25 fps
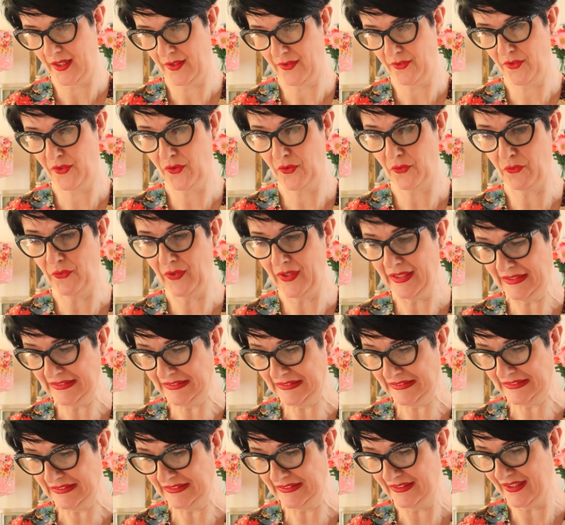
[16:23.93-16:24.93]

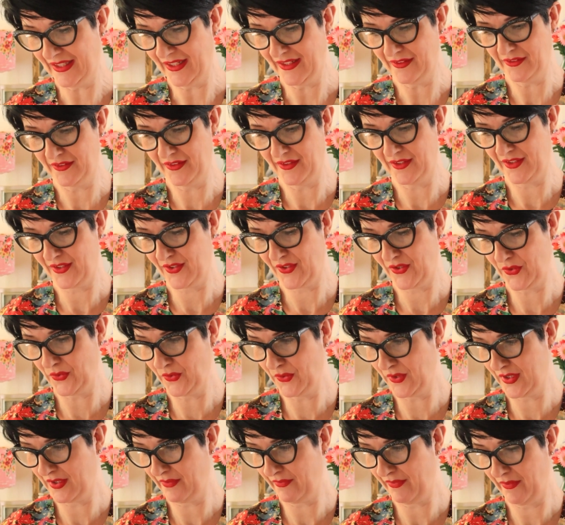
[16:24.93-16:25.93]
thrill and
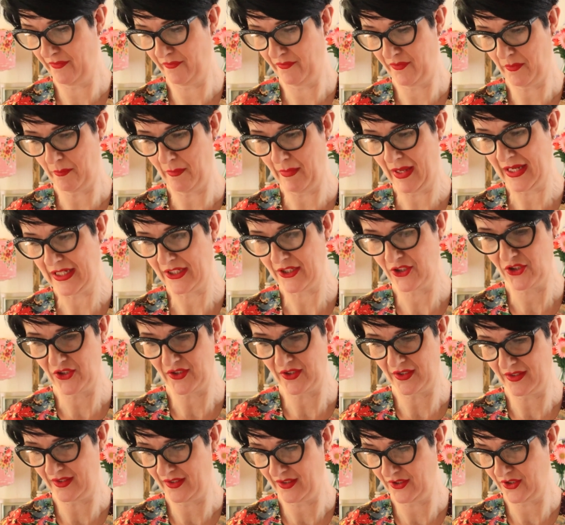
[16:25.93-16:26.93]
source of
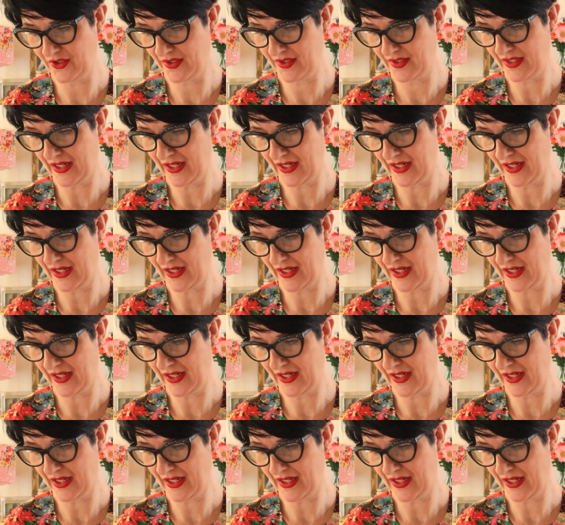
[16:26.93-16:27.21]
information. I just